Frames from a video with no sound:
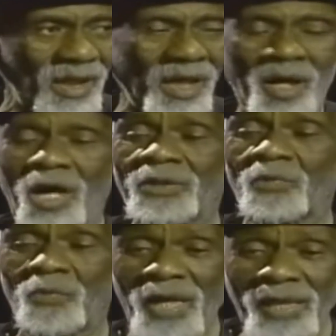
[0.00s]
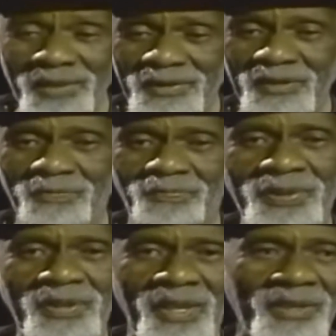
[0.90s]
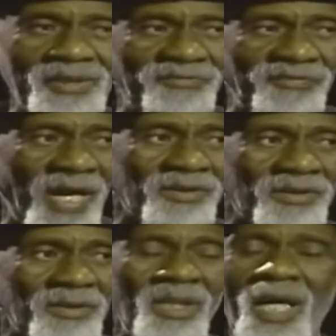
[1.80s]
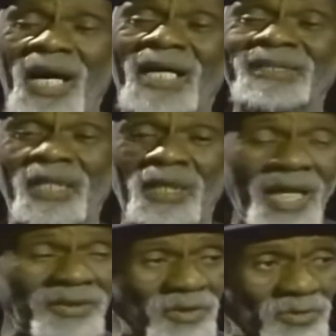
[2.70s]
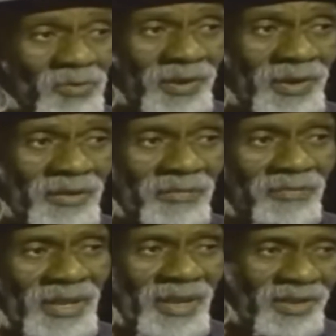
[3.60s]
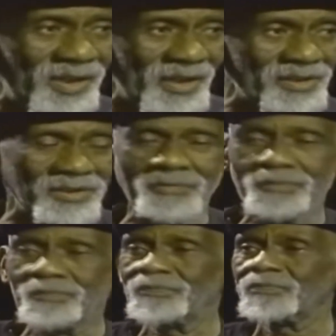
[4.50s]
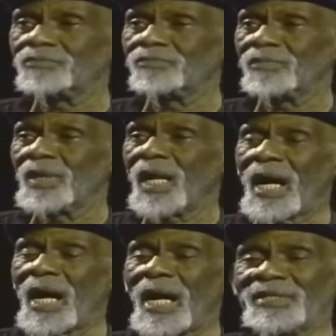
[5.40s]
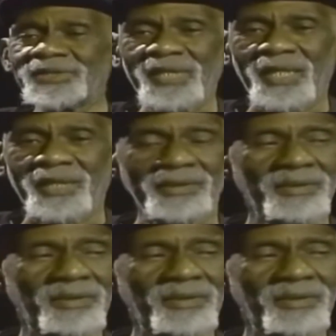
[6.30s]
are unaware that the pH factor has a lot to do with it. Meaning this, I said